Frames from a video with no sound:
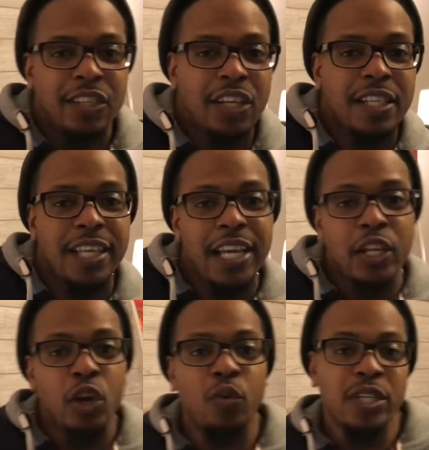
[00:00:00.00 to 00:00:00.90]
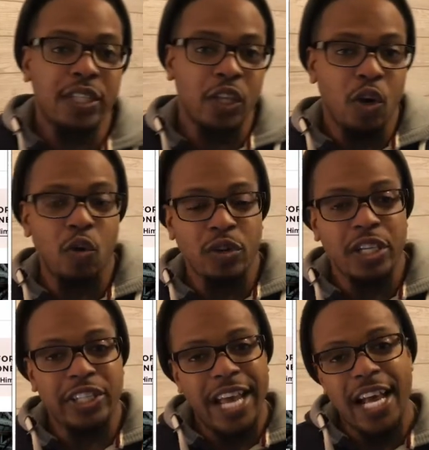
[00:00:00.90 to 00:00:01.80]
decided to go with the
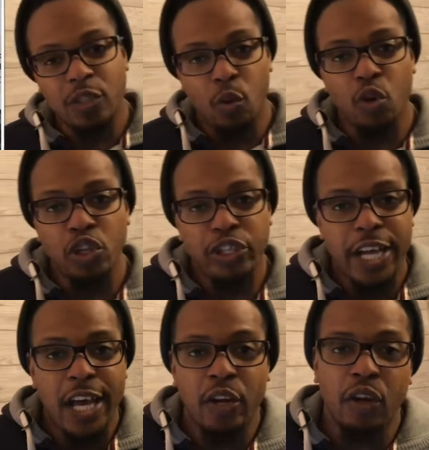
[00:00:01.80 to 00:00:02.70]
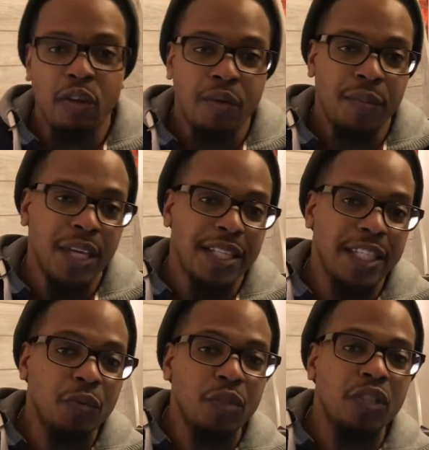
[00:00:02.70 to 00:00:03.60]
Saucony Jazz or Shadow because
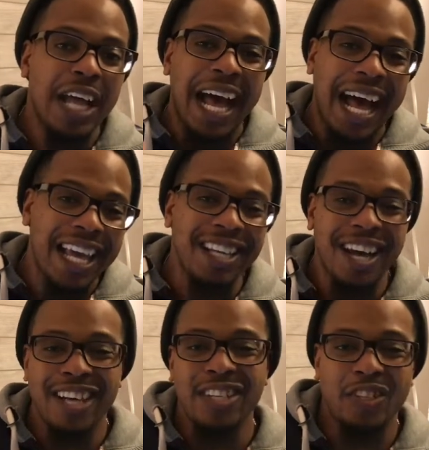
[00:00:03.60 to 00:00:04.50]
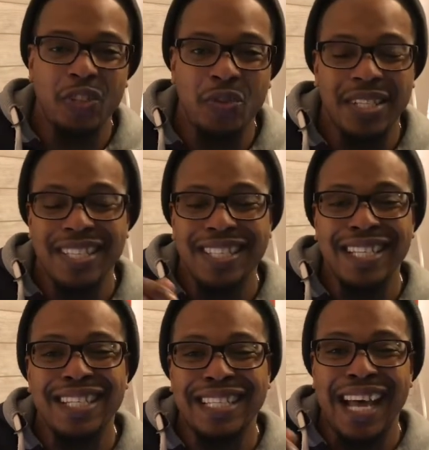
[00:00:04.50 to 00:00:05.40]
this was an iconic shoe and
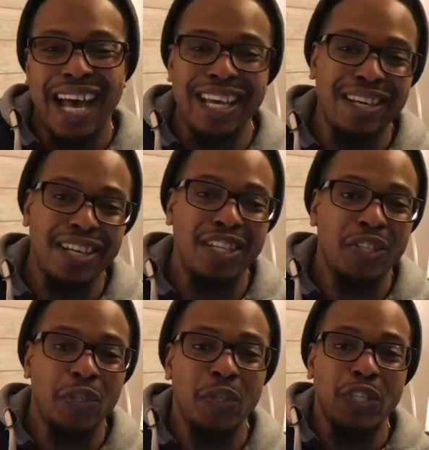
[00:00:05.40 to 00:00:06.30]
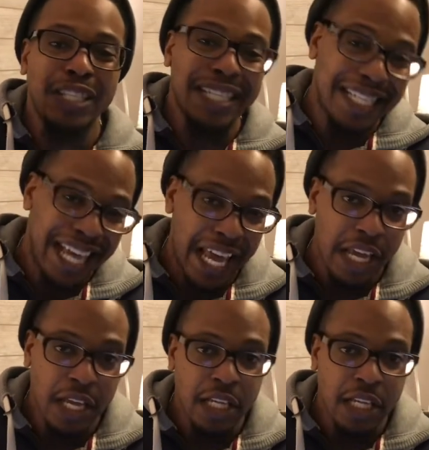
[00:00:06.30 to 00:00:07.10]
still is an iconic shoe to today.